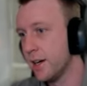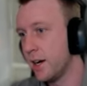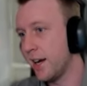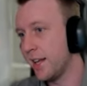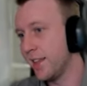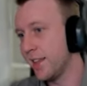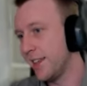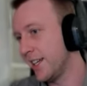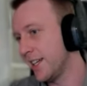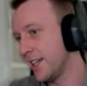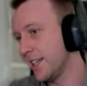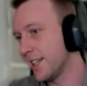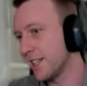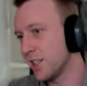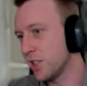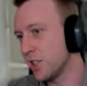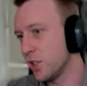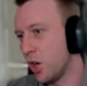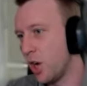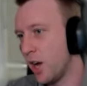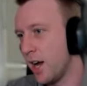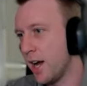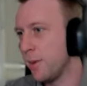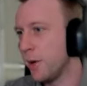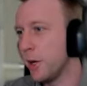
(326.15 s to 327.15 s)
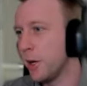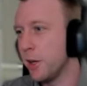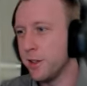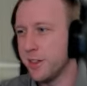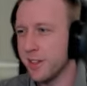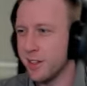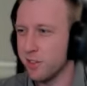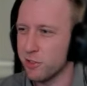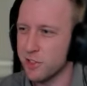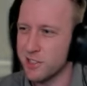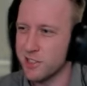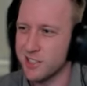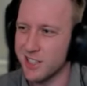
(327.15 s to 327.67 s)
I think at the time, I don't
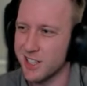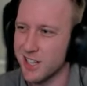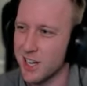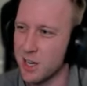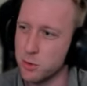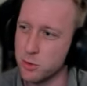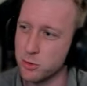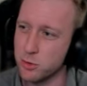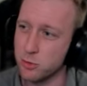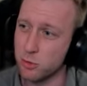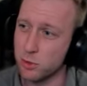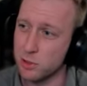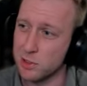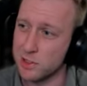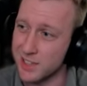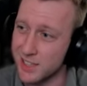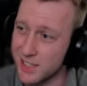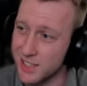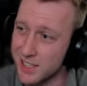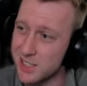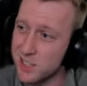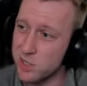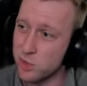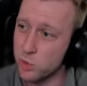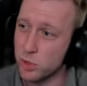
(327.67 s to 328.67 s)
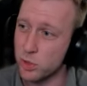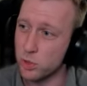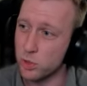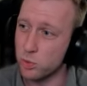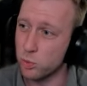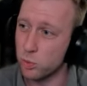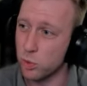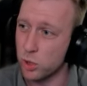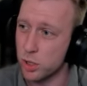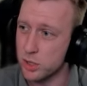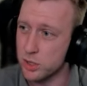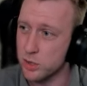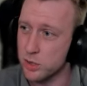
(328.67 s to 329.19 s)
think Resonant Guard was released when
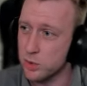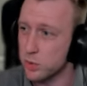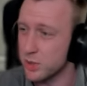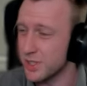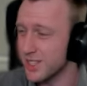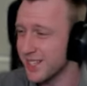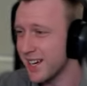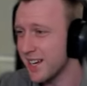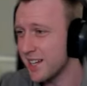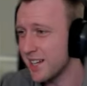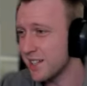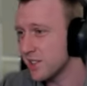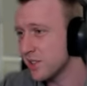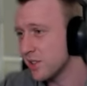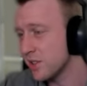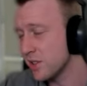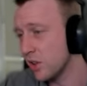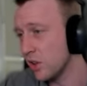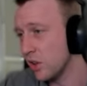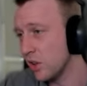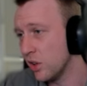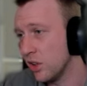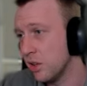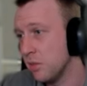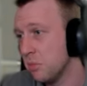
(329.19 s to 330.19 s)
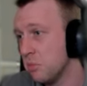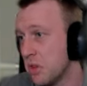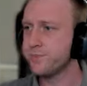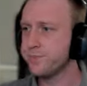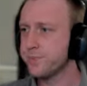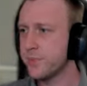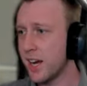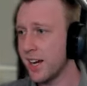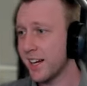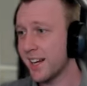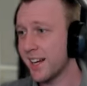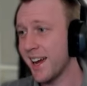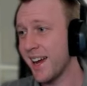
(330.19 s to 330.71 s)
Worlds was out. So,
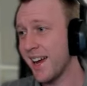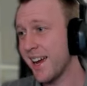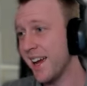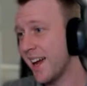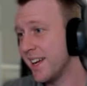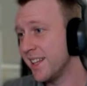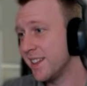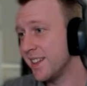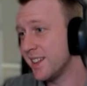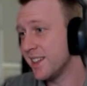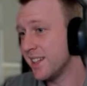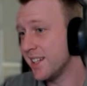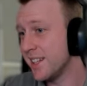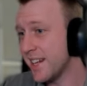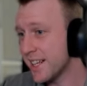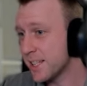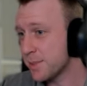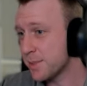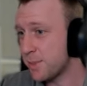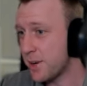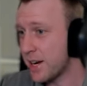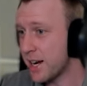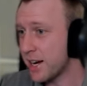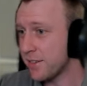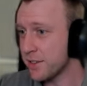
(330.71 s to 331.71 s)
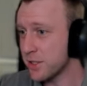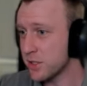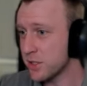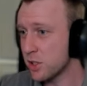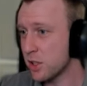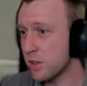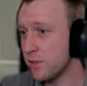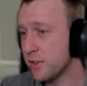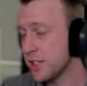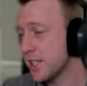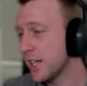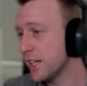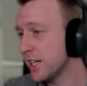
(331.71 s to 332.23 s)
okay, and the next part of this
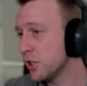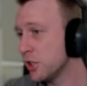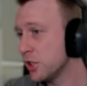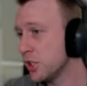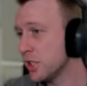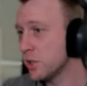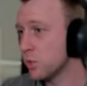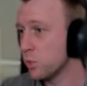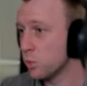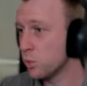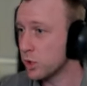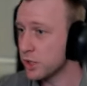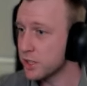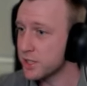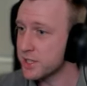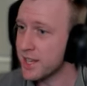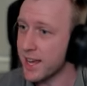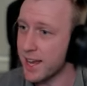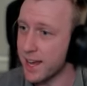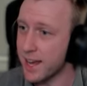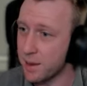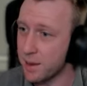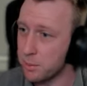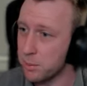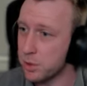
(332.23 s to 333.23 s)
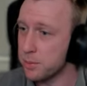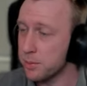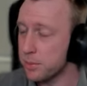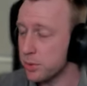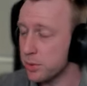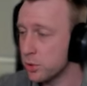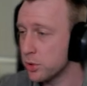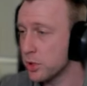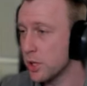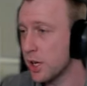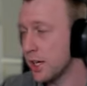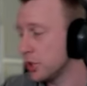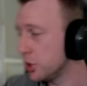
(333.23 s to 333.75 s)
conversation is, what is the emblem
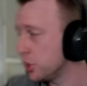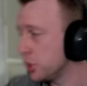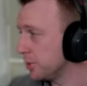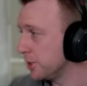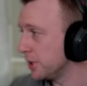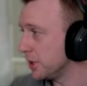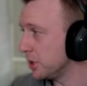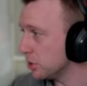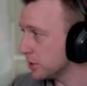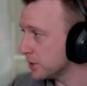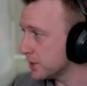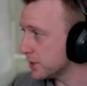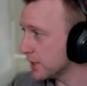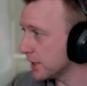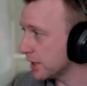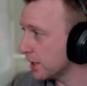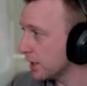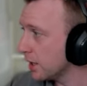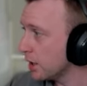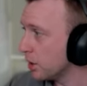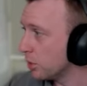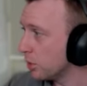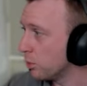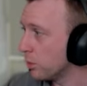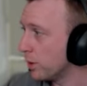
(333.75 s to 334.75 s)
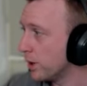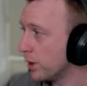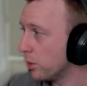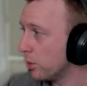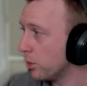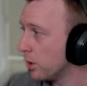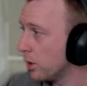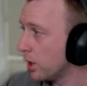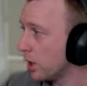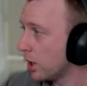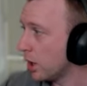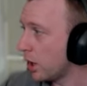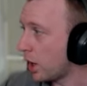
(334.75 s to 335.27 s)
build that I should be using?
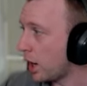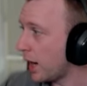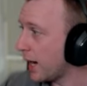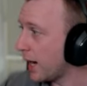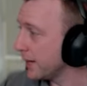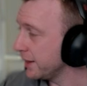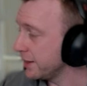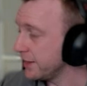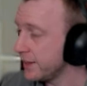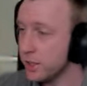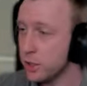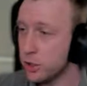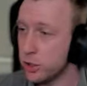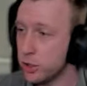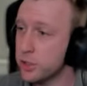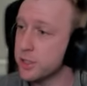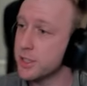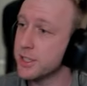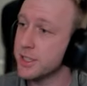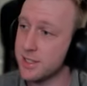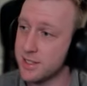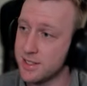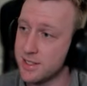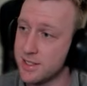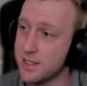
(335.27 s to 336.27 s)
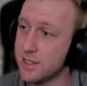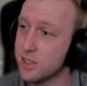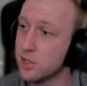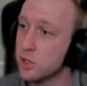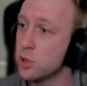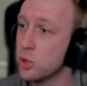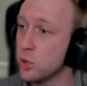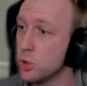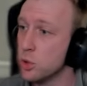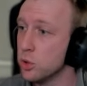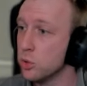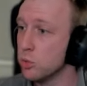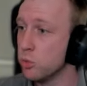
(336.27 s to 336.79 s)
Well, I think you just stick
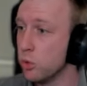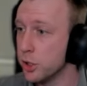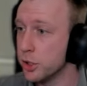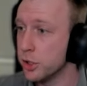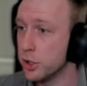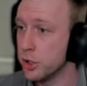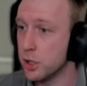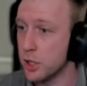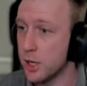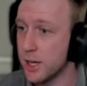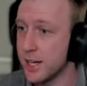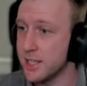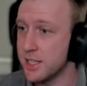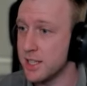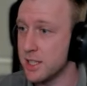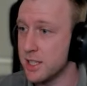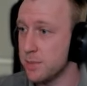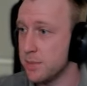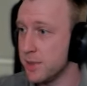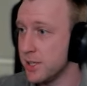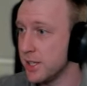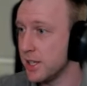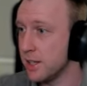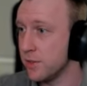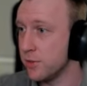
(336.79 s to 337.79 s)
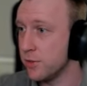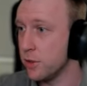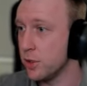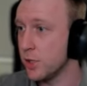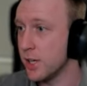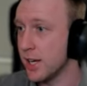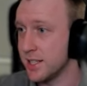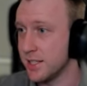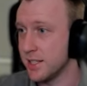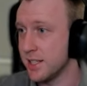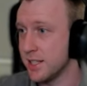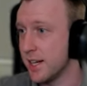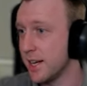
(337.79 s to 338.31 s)
to what UnitedDB give you
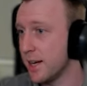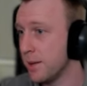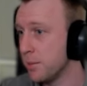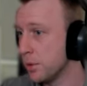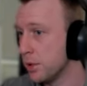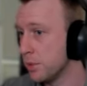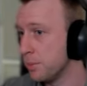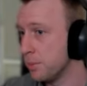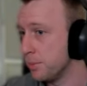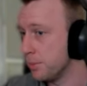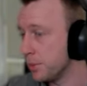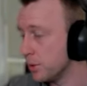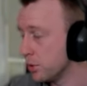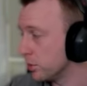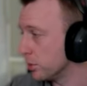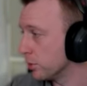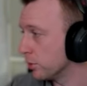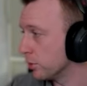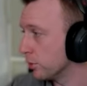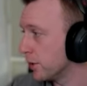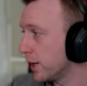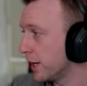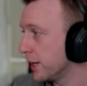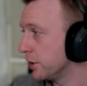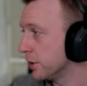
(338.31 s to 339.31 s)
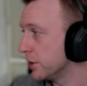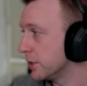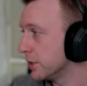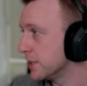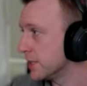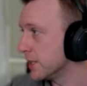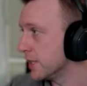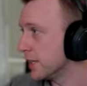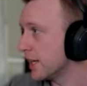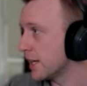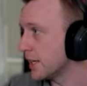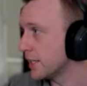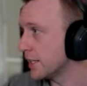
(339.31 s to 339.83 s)
as an emblem build, right? You can
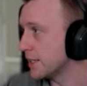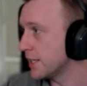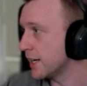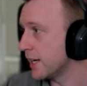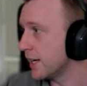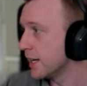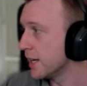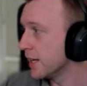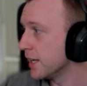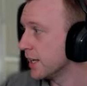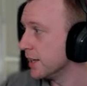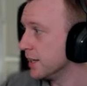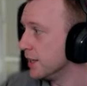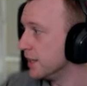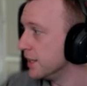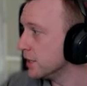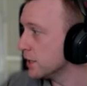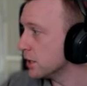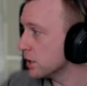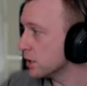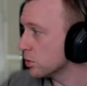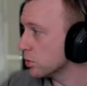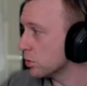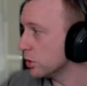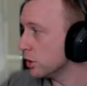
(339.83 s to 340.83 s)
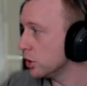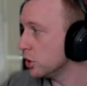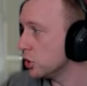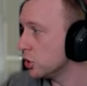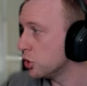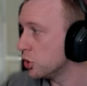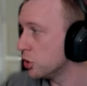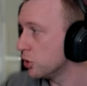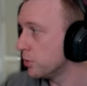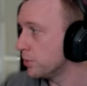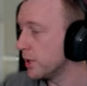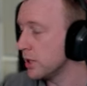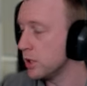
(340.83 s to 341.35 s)
see they say, this is what you
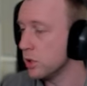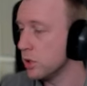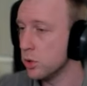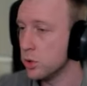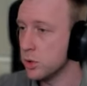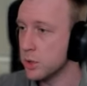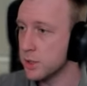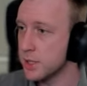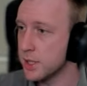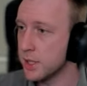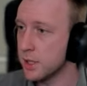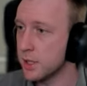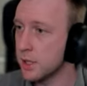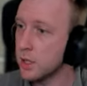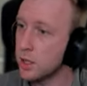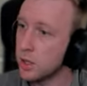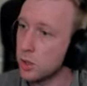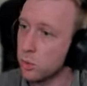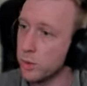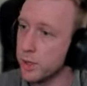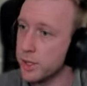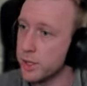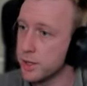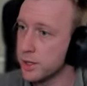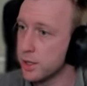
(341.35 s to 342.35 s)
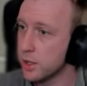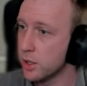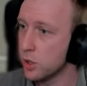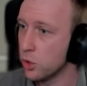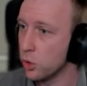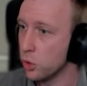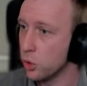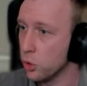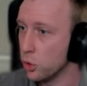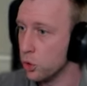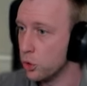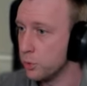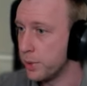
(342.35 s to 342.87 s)
should be using with
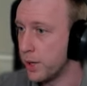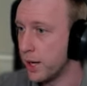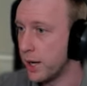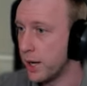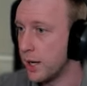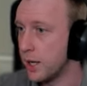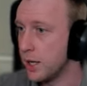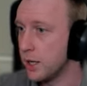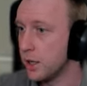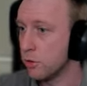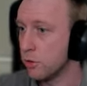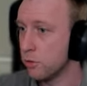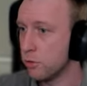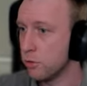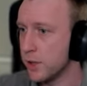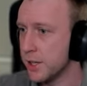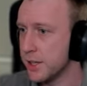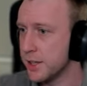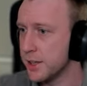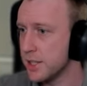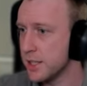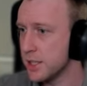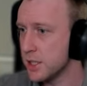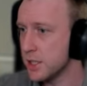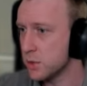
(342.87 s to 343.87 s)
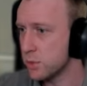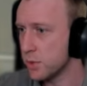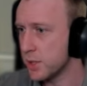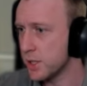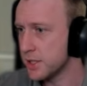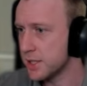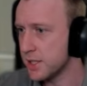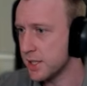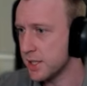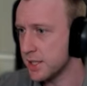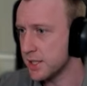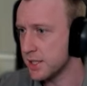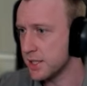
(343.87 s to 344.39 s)
Hooper. Run these
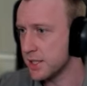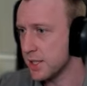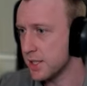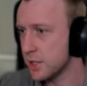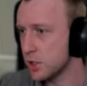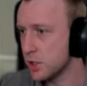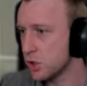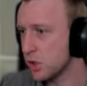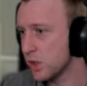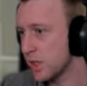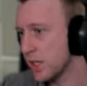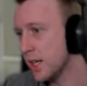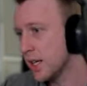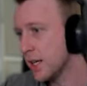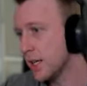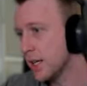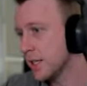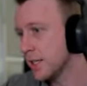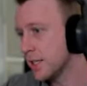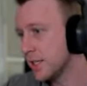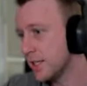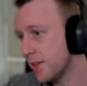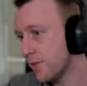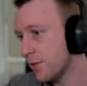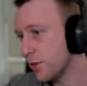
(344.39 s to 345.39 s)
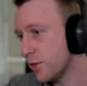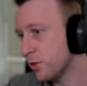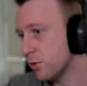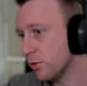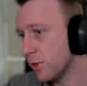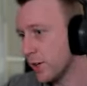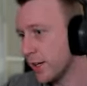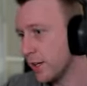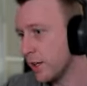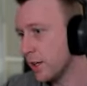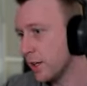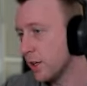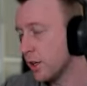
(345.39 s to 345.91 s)
ones. It's essentially 7
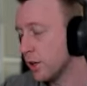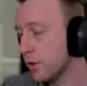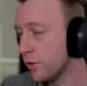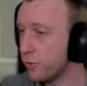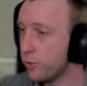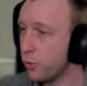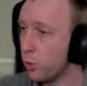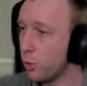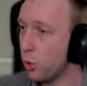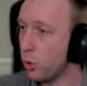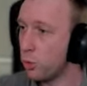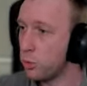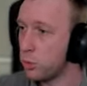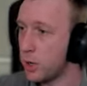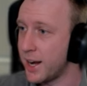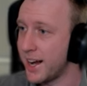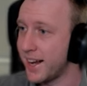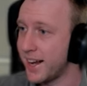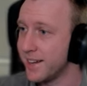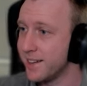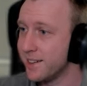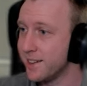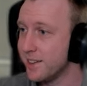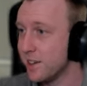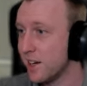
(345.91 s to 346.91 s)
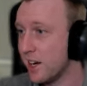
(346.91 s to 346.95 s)
red, 4 white.